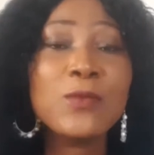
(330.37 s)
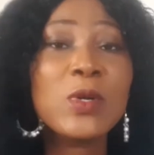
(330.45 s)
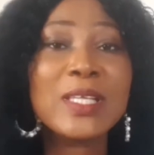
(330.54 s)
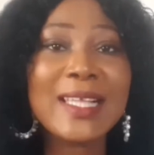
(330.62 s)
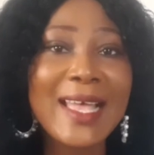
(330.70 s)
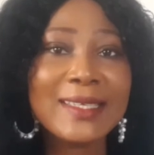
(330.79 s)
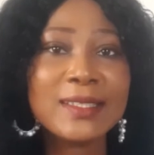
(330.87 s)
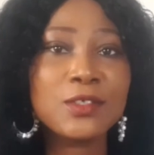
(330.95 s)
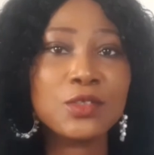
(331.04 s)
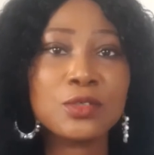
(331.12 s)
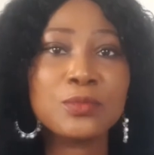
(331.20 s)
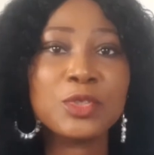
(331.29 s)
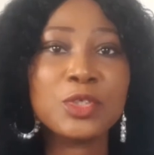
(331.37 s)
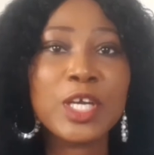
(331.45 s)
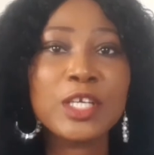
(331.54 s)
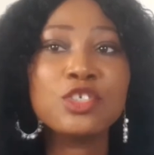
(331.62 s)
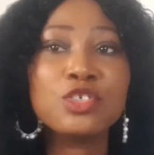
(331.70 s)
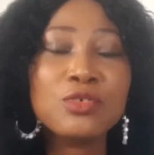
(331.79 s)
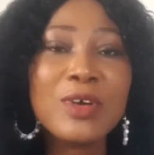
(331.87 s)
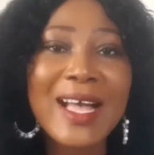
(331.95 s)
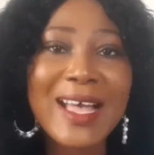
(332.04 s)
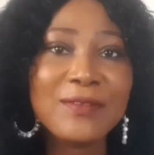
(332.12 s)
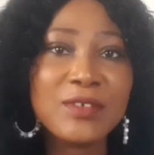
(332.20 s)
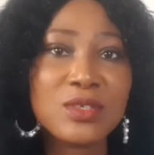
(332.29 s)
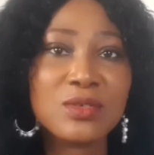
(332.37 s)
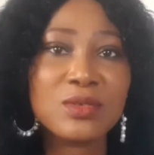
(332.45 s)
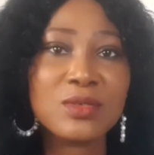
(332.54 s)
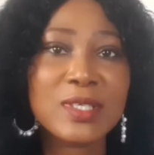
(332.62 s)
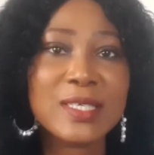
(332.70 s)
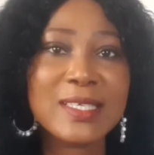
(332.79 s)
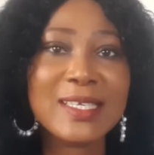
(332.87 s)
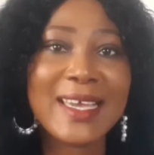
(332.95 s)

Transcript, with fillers: he will gladly do but you have to